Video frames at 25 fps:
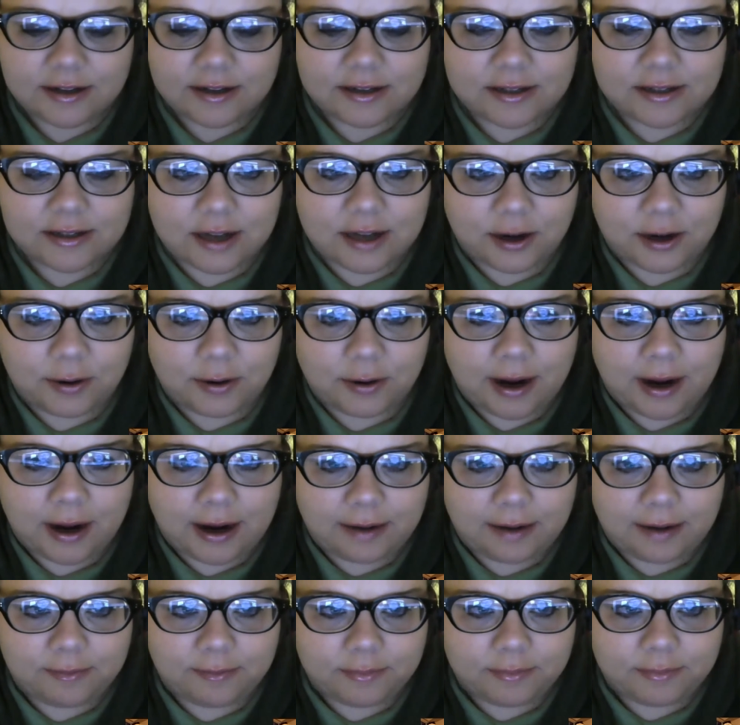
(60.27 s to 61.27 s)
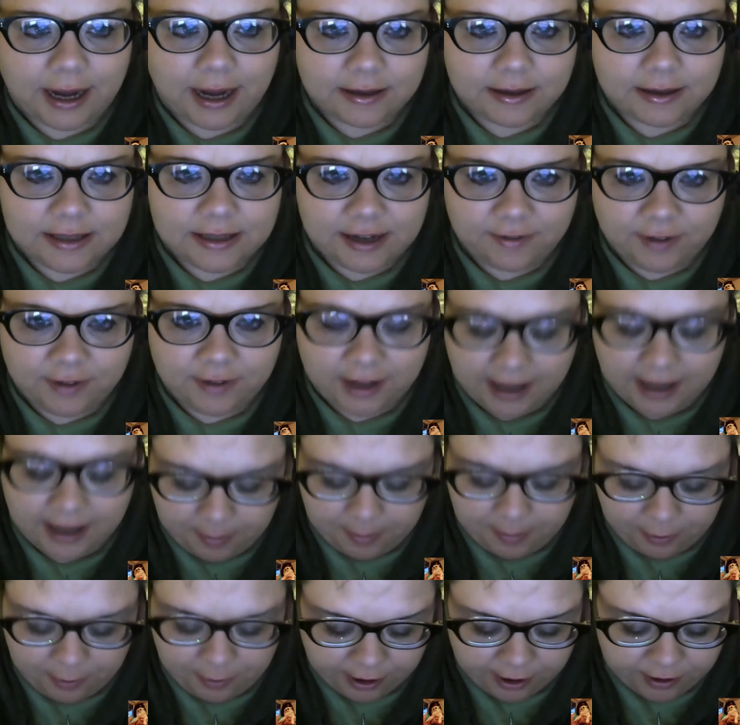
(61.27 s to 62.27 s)
So yeah, definitely
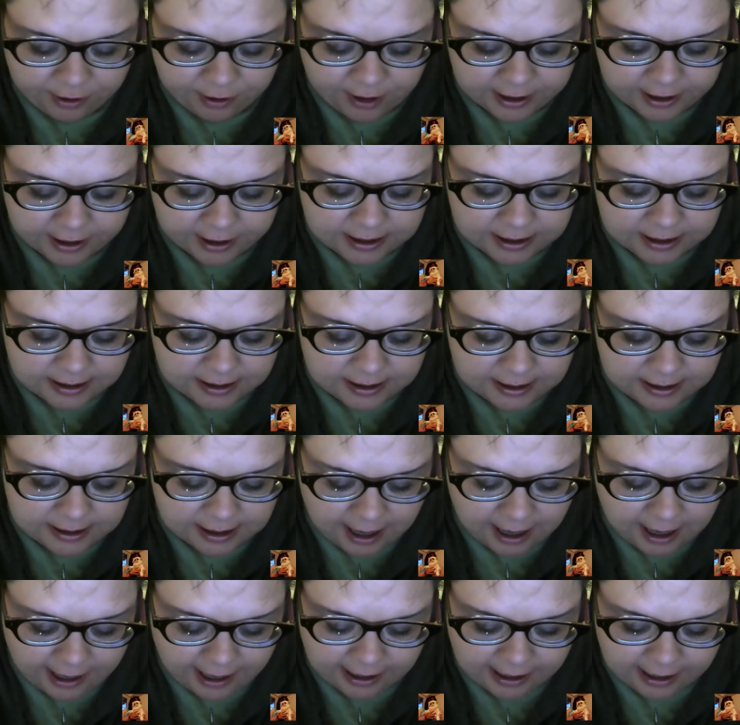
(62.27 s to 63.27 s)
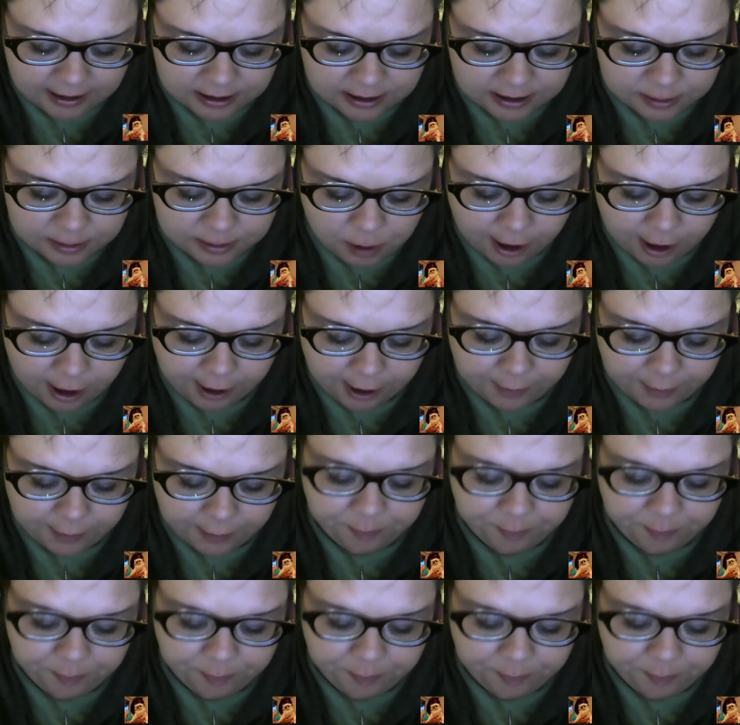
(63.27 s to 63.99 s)
keep her in your thoughts tonight and tomorrow.